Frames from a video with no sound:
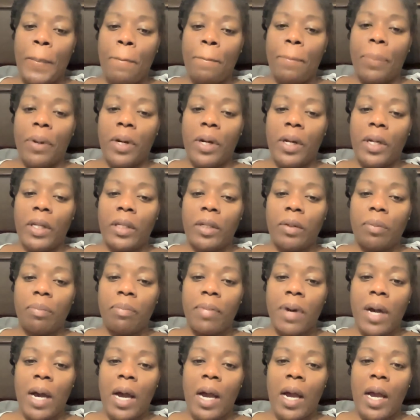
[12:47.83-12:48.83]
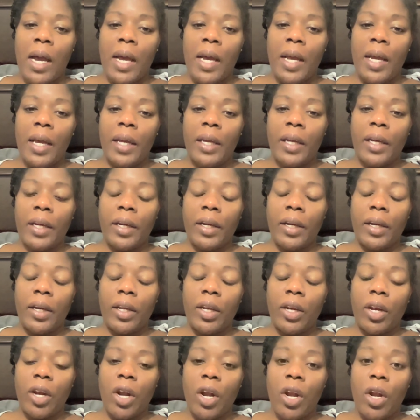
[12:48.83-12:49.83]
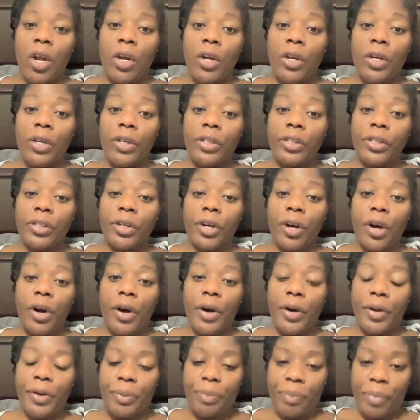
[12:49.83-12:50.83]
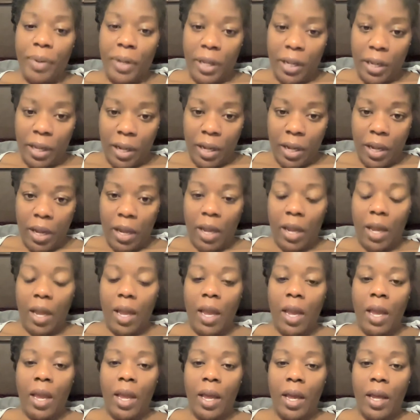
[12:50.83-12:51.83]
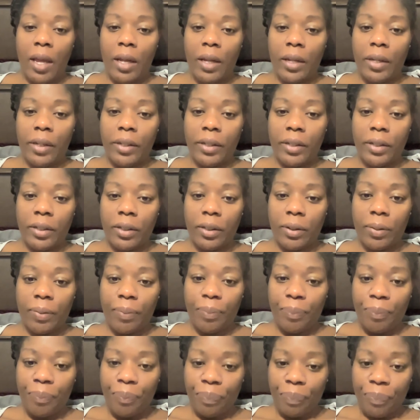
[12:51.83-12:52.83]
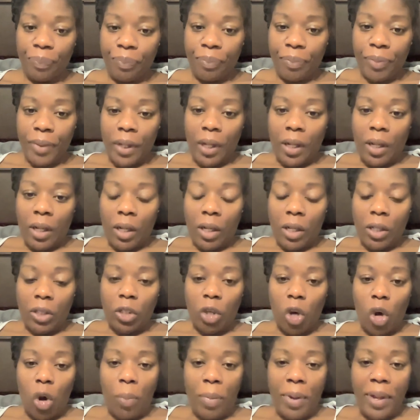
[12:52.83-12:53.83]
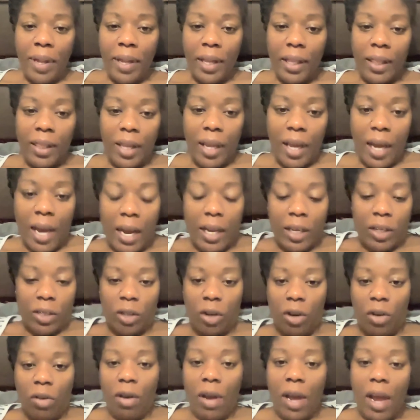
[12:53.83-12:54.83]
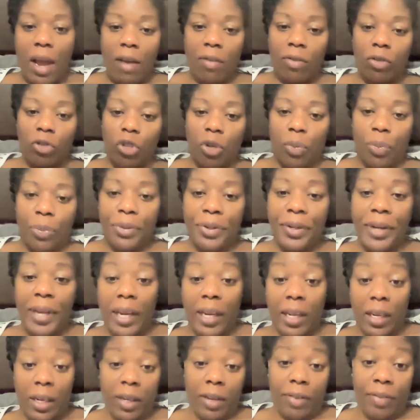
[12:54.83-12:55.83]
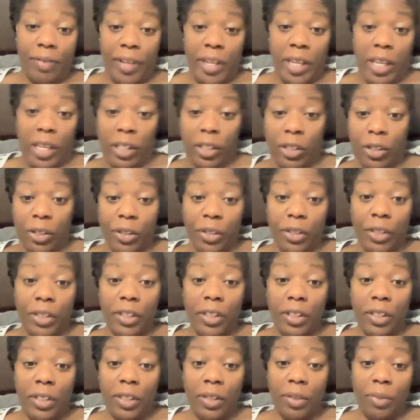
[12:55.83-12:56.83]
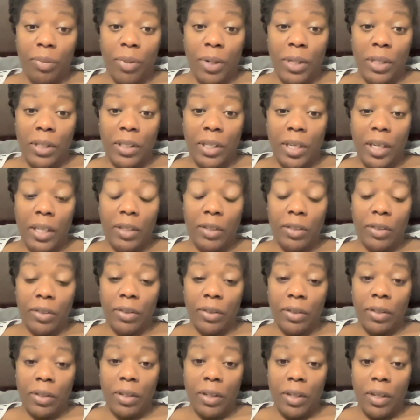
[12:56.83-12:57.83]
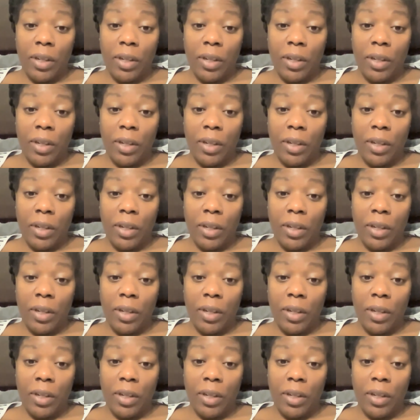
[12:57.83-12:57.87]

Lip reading: But my nurse called me and told me that I don't have triple negative cancer, breast cancer.